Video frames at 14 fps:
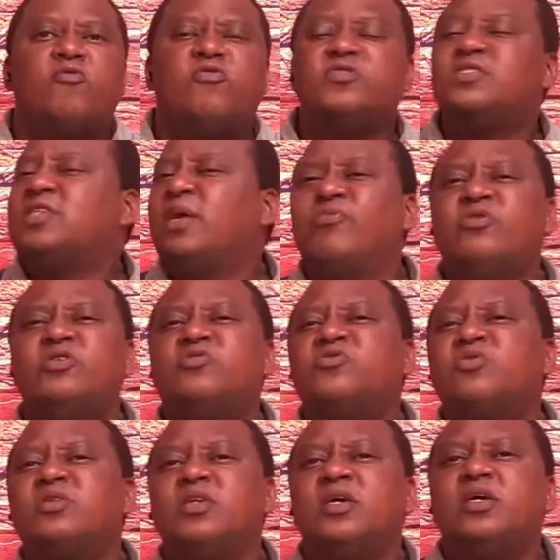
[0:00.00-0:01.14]
for some
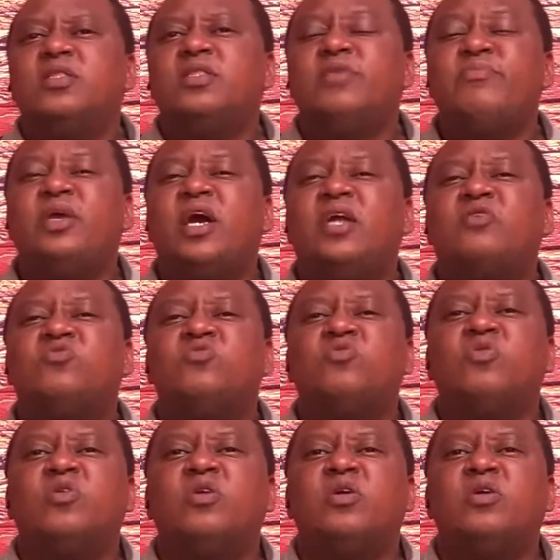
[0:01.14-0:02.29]
reason they began
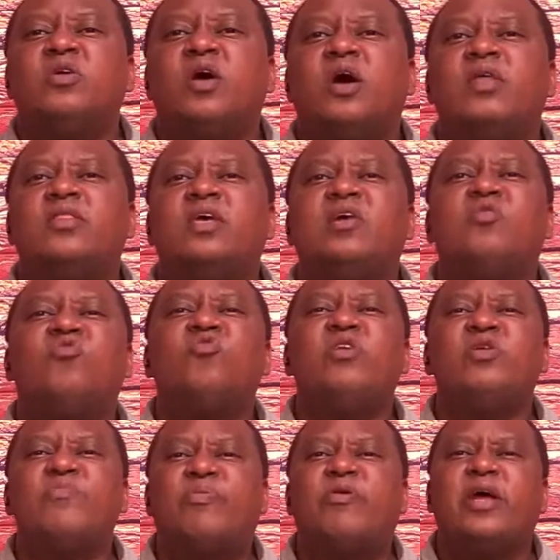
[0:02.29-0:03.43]
to, uh, they grew
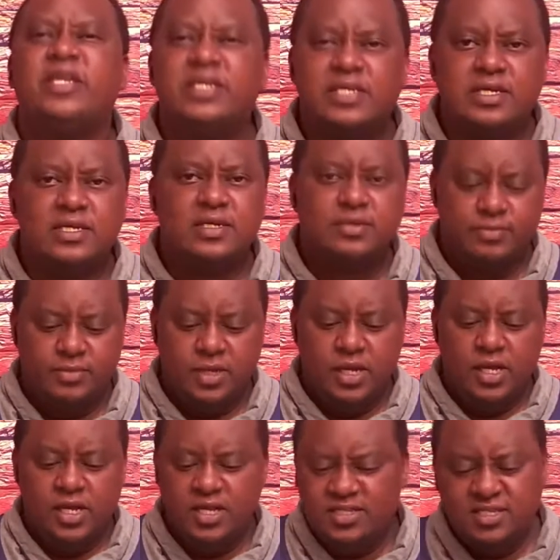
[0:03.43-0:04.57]
in pride.
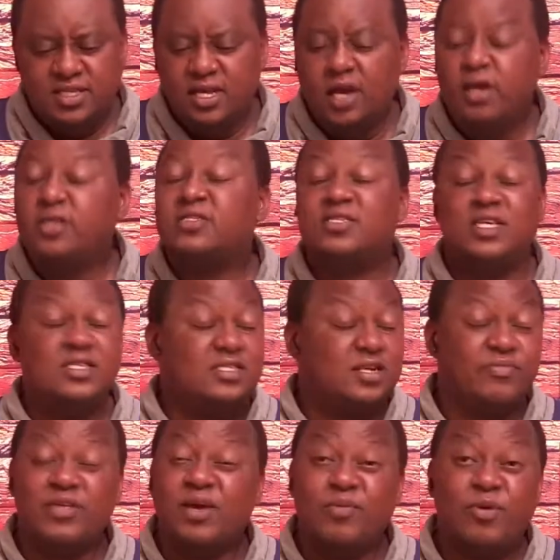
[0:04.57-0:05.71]
Let's see how it says
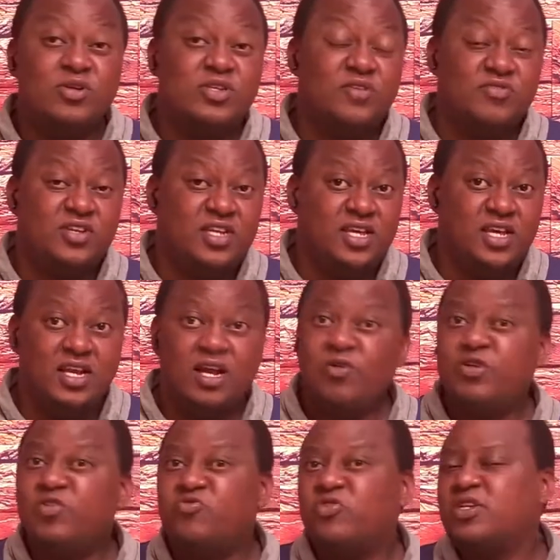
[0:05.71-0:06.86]
something about David here and how
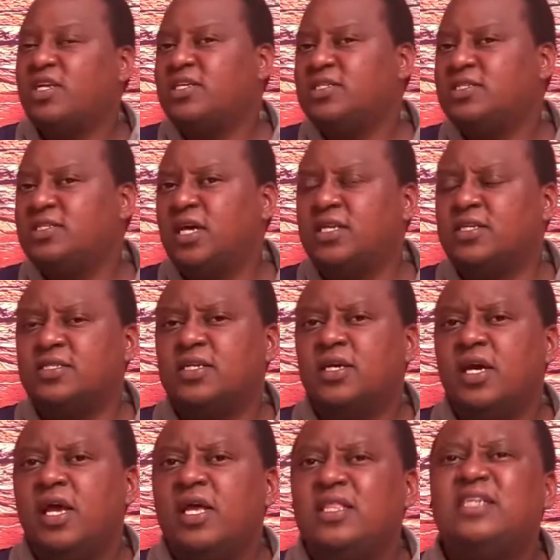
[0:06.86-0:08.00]
he treated his sons.
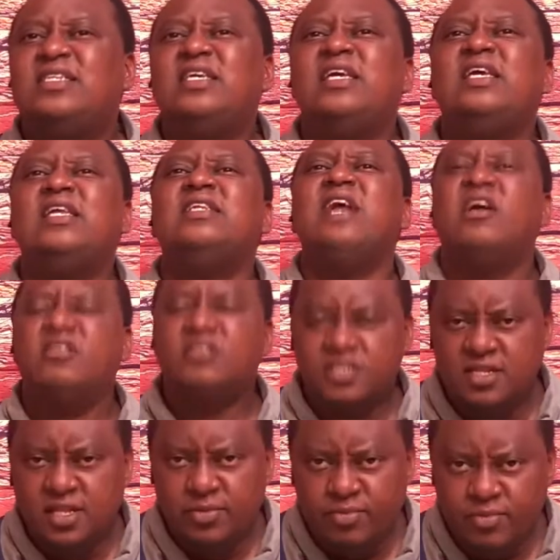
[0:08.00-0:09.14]
That he
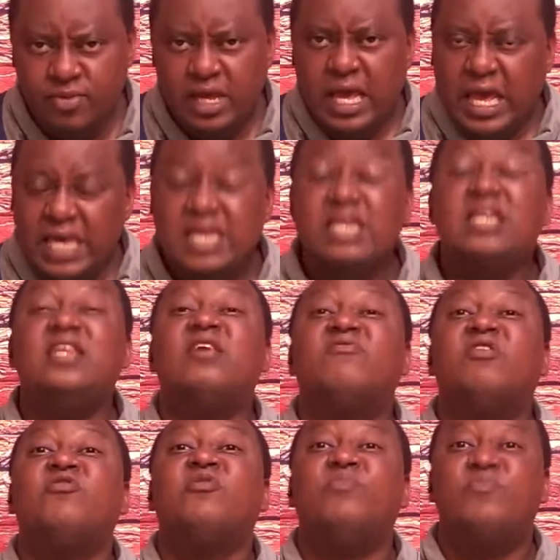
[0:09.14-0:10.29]
indulged them, he
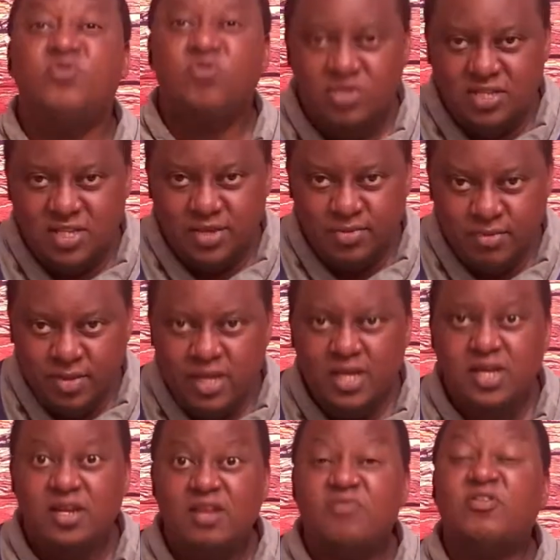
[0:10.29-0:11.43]
never rebuked them,
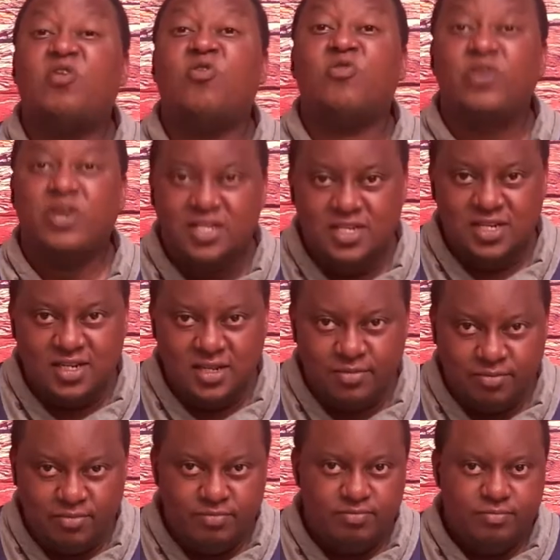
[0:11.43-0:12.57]
he never corrected them.